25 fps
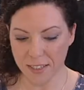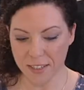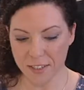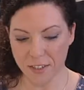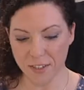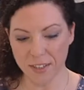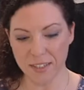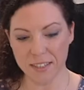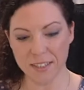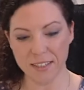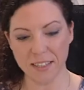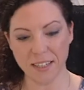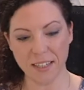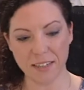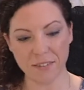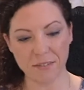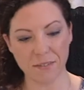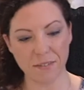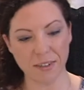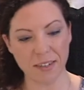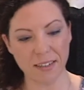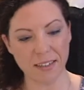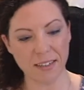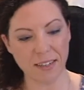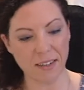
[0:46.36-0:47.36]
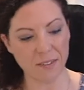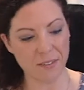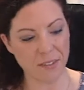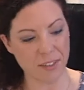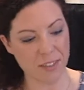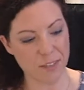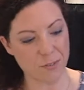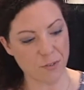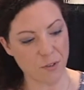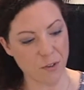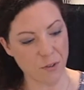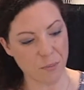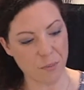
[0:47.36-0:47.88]
So as you can see right now in
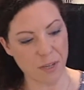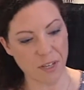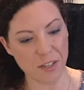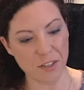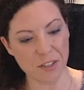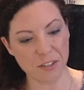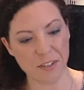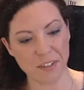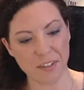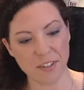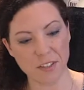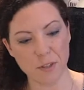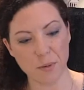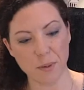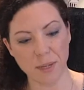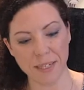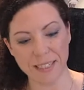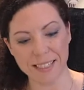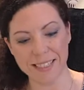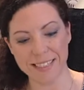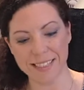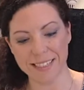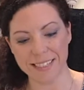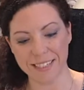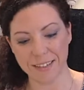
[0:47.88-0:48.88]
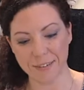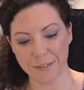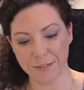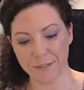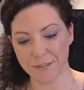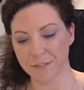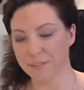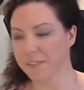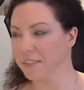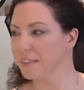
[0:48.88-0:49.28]
this formation, it's quite stiff.